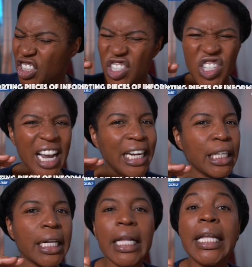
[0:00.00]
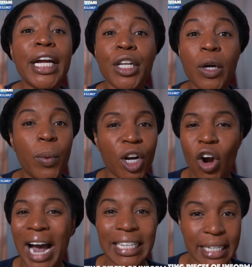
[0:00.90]
stated clearly what her
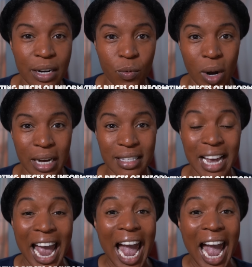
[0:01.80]
idea was,